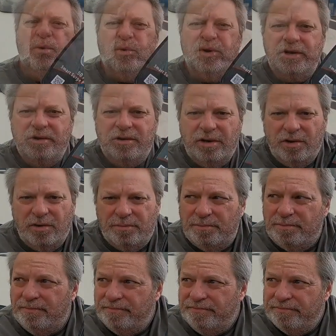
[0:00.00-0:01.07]
When you do
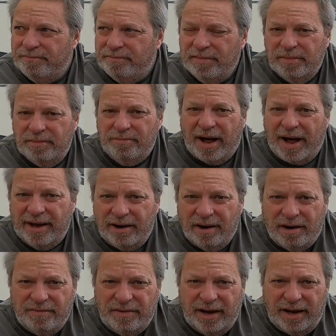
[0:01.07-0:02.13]
buy an
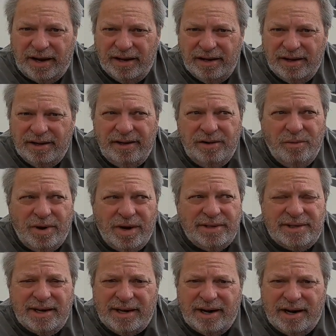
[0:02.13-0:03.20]
RV, you want
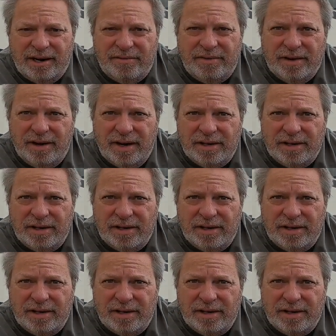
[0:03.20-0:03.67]
to take care of your